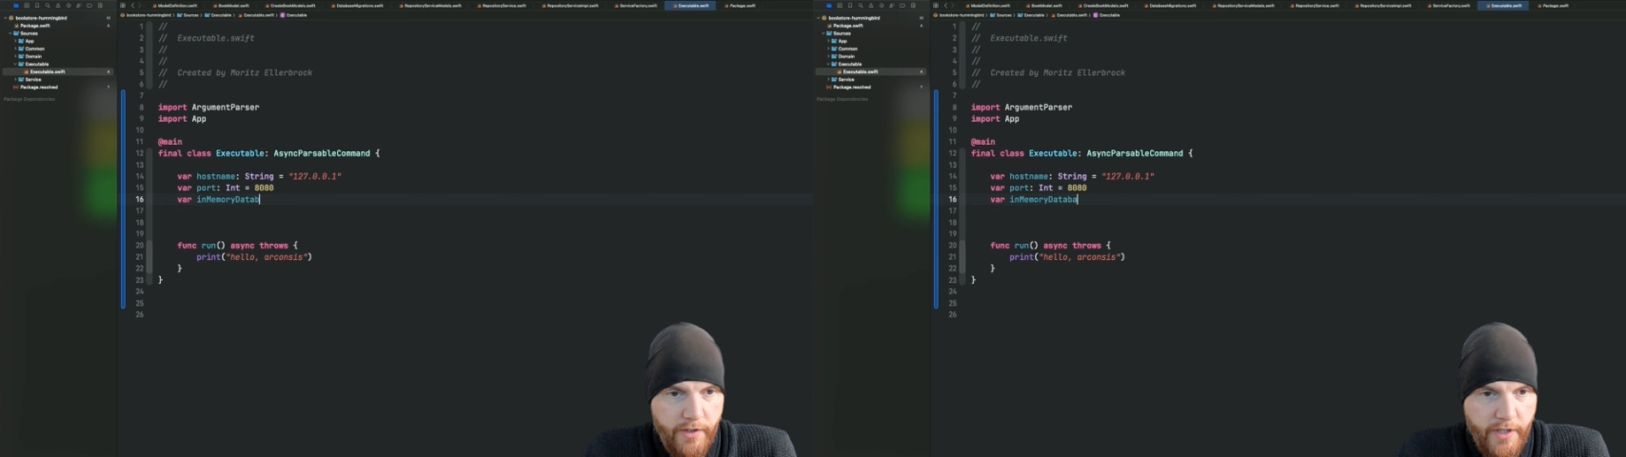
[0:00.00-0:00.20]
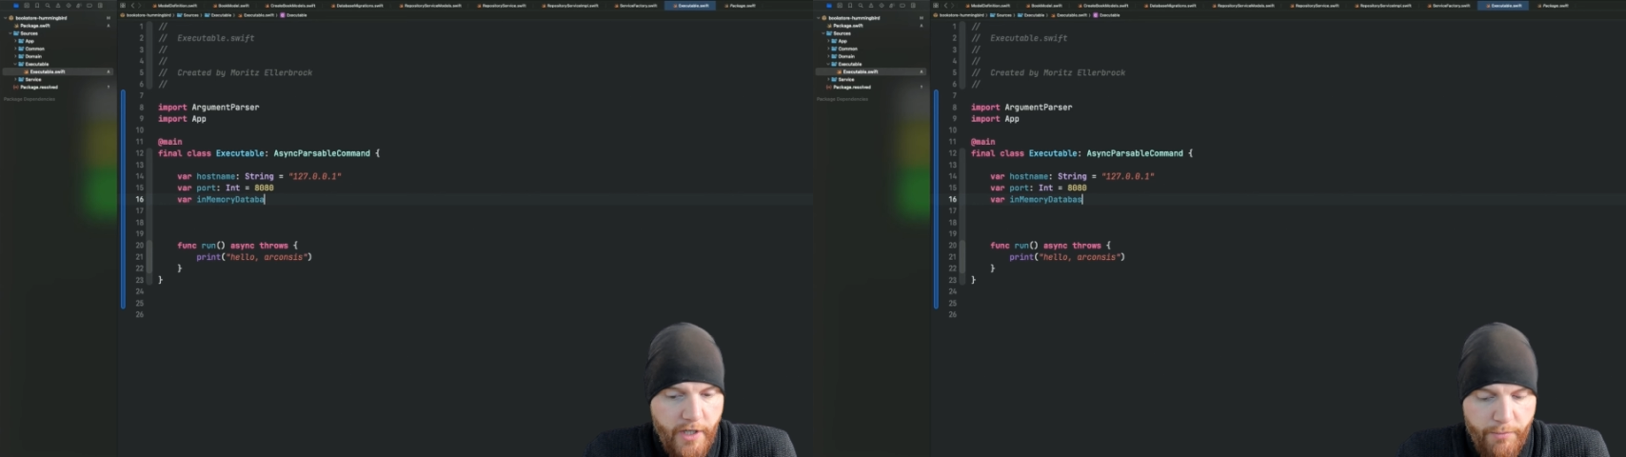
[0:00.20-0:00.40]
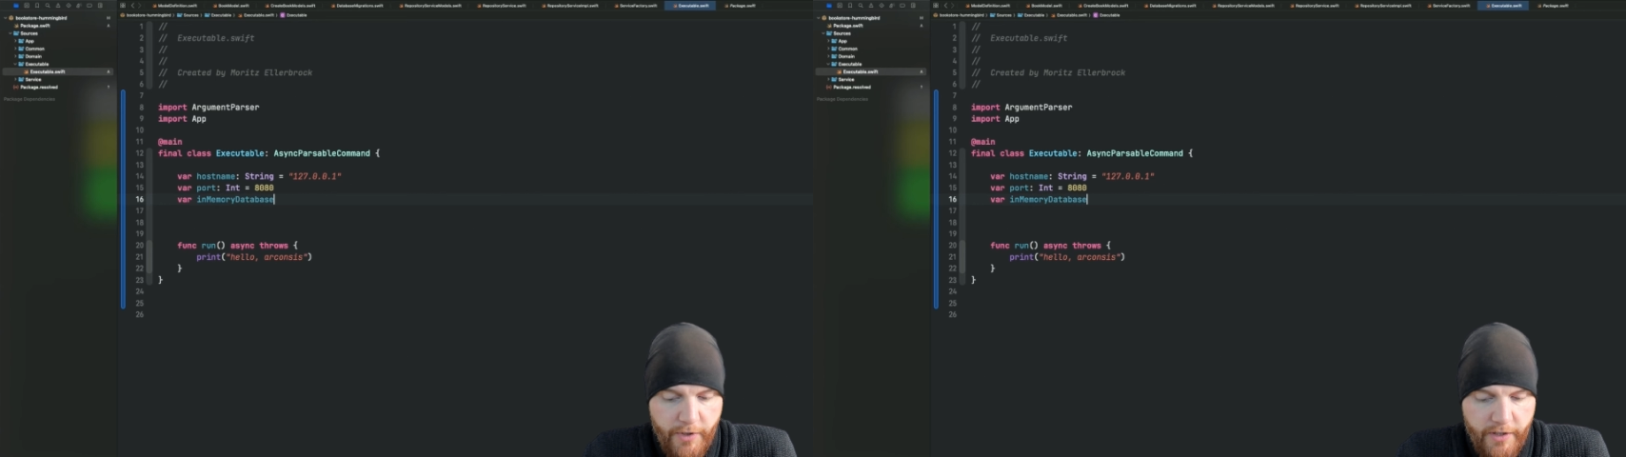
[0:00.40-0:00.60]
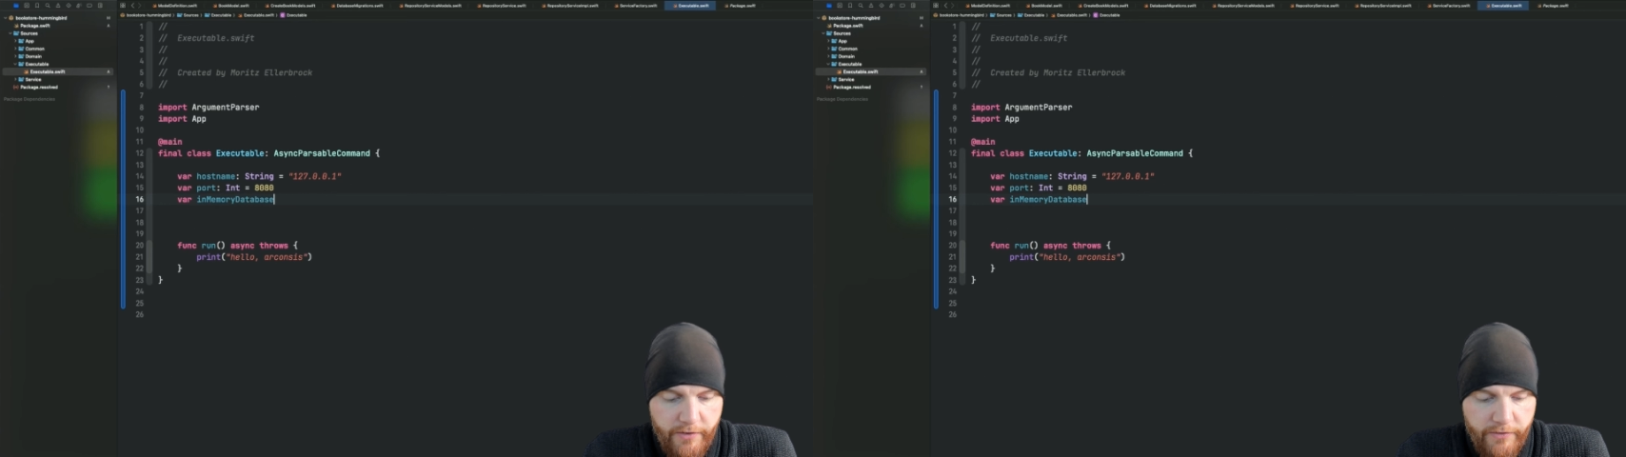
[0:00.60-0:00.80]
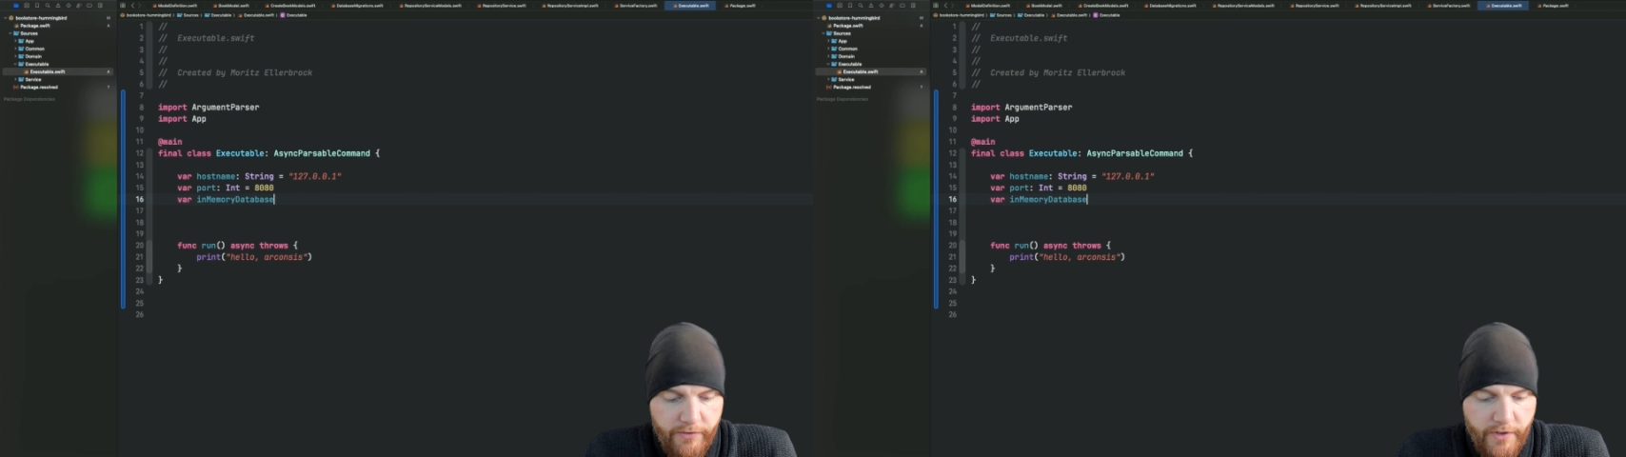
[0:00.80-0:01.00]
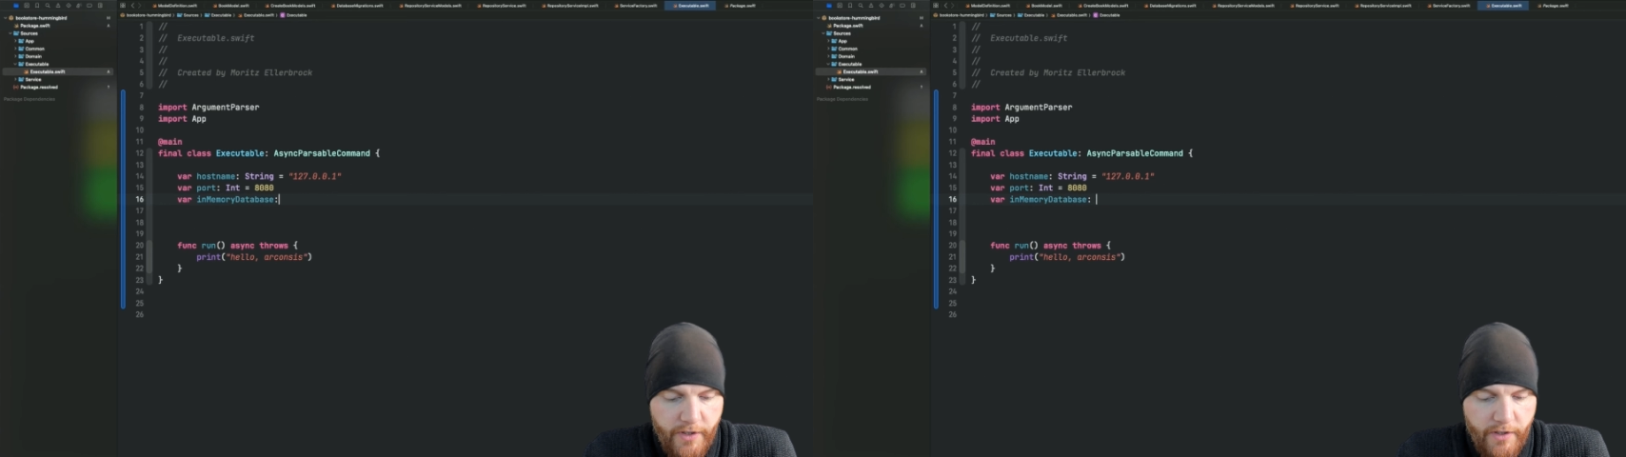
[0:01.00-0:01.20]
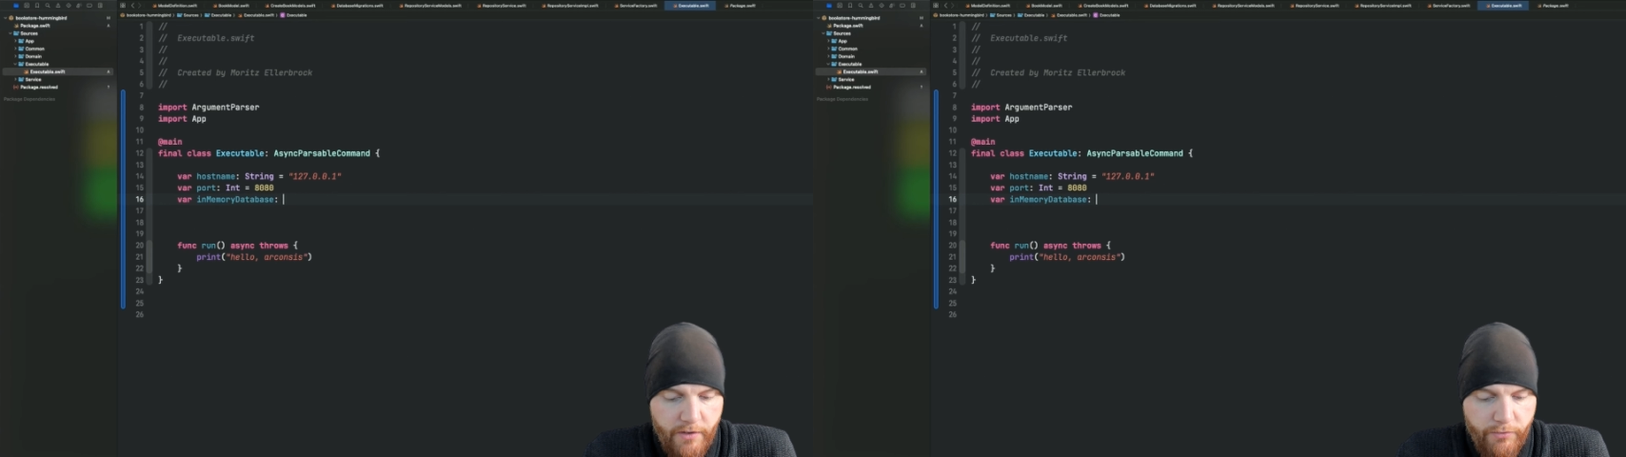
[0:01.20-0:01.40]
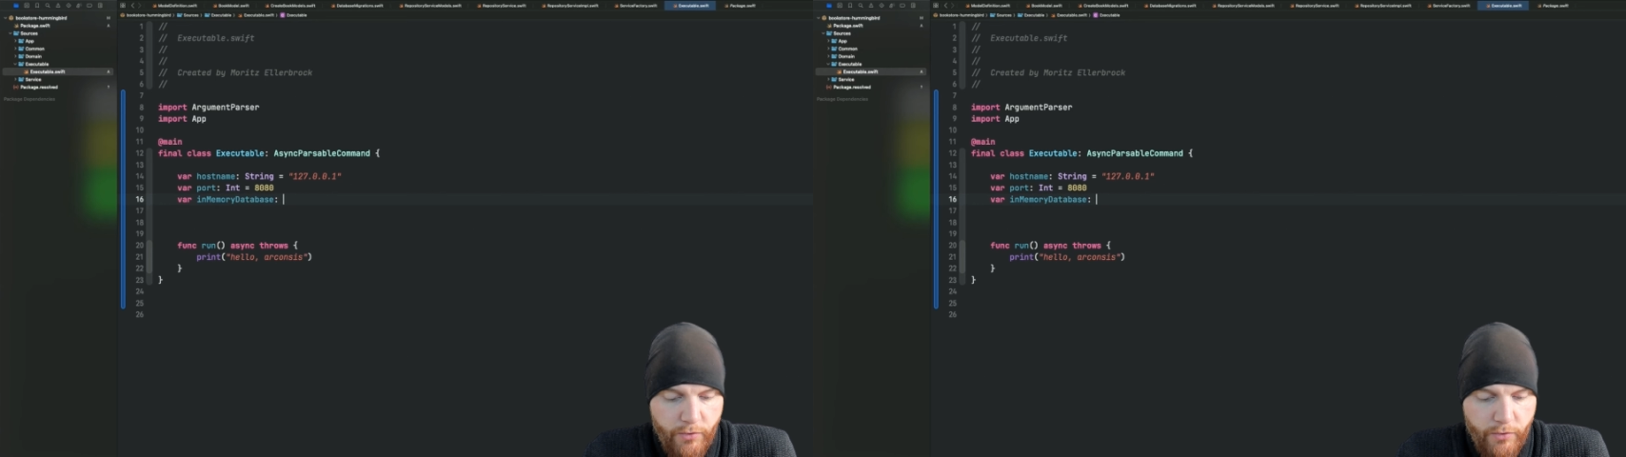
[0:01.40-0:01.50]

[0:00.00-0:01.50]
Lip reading: database, and of